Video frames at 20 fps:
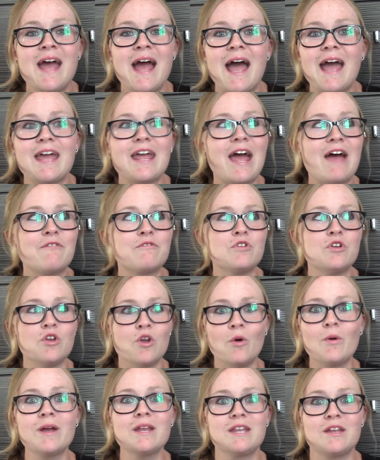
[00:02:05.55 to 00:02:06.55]
I have
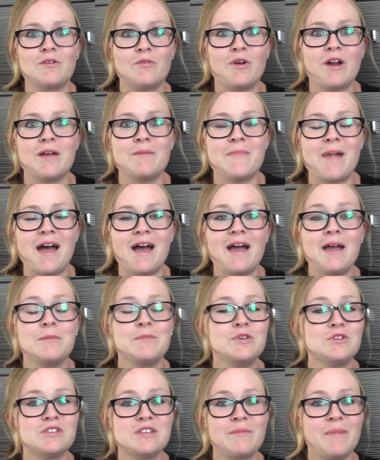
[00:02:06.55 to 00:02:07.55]
no idea where I'm at.
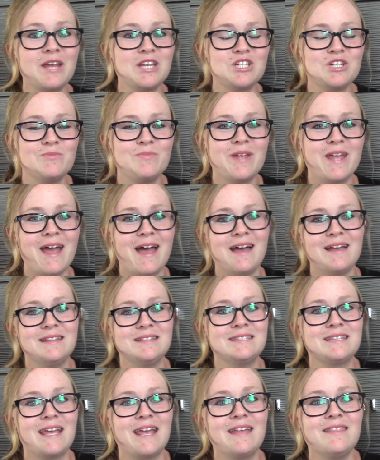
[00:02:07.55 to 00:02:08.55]
I'm using my
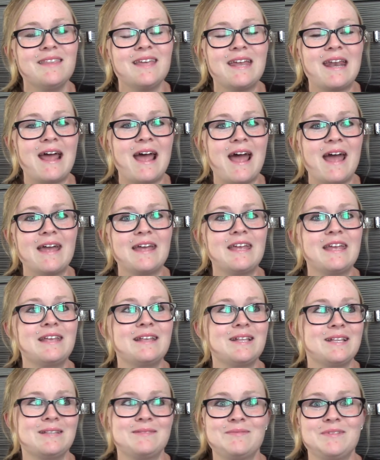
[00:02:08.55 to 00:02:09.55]
GPS, and then I
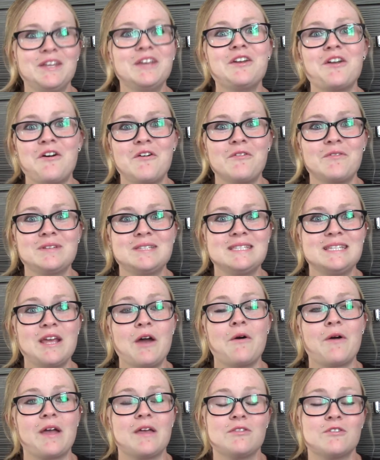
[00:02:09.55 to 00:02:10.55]
see,
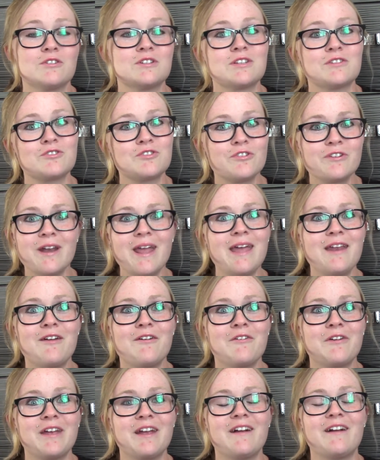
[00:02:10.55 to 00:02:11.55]
okay, there's a
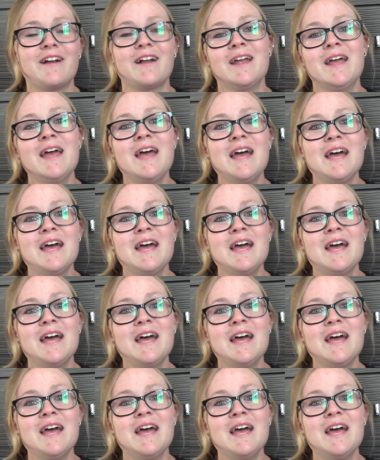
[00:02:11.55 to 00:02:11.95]
tornado here.